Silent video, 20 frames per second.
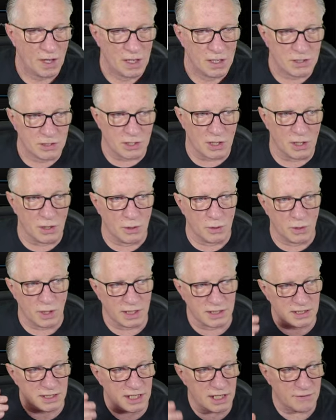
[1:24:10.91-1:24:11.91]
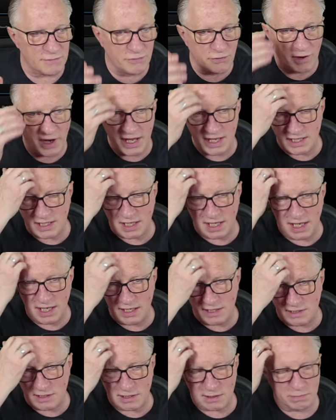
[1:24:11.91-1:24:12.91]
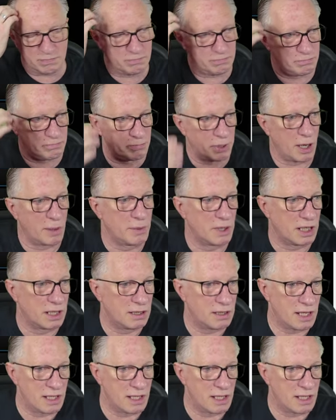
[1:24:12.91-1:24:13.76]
So a seed phrase is permanent,